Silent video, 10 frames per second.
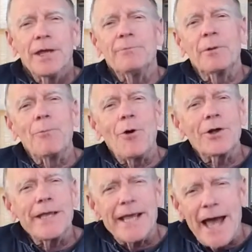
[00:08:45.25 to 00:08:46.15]
and we're
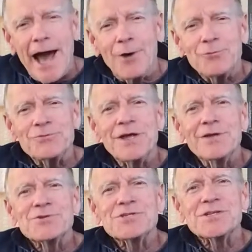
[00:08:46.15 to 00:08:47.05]
walking
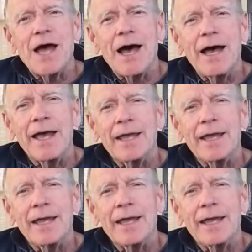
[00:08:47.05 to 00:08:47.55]
outside.